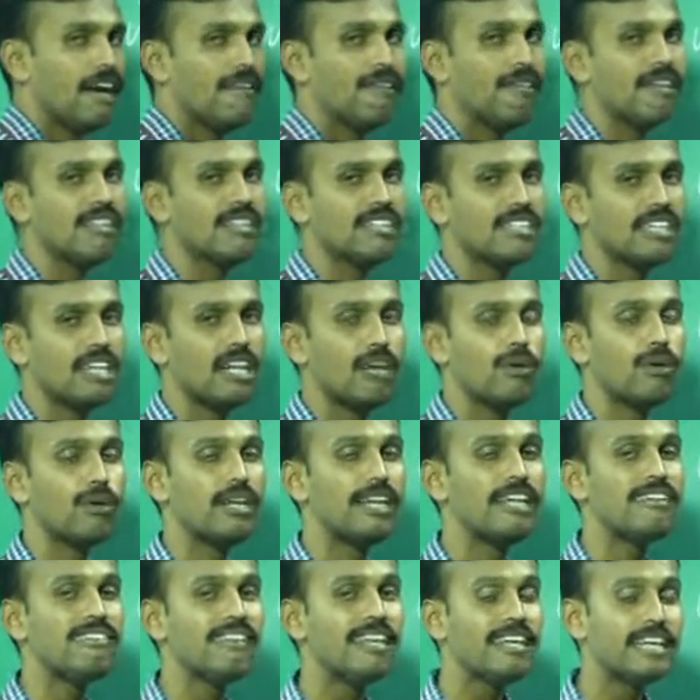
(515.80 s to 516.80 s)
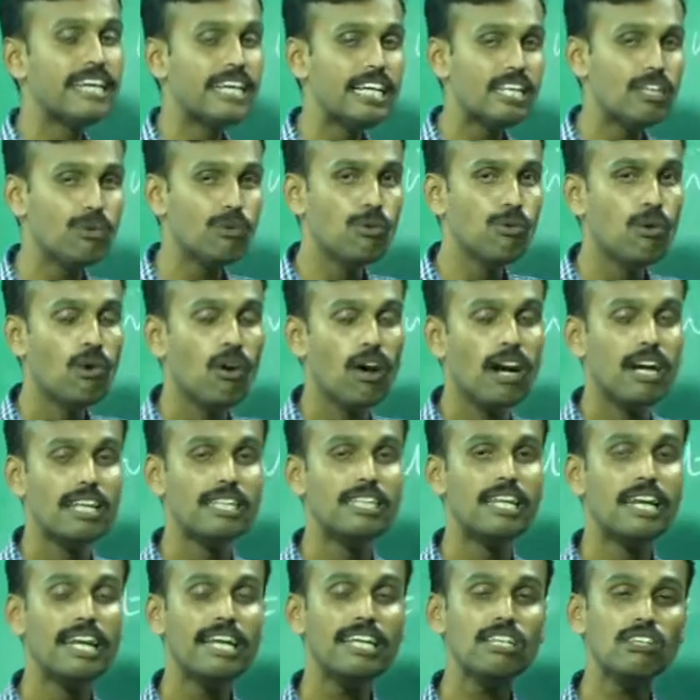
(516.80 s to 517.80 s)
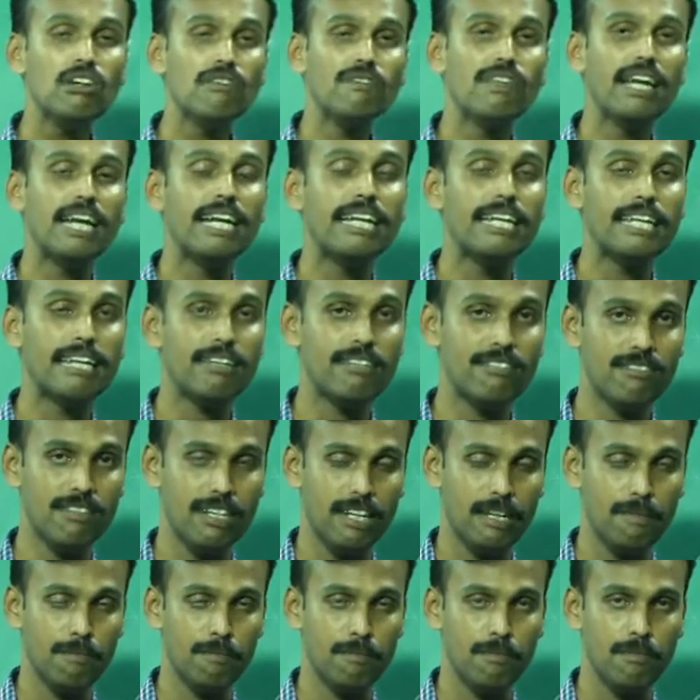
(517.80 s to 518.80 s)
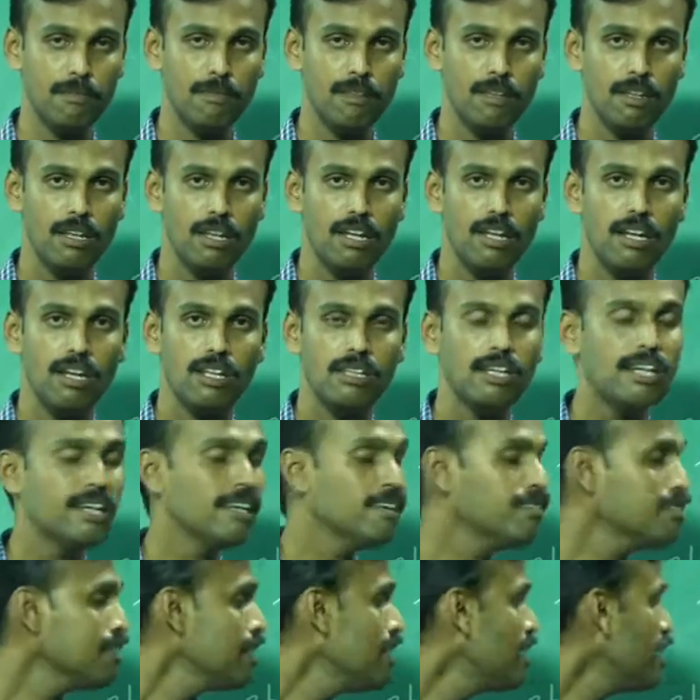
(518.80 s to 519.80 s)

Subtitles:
which would easily get you the length of the entire string. That is,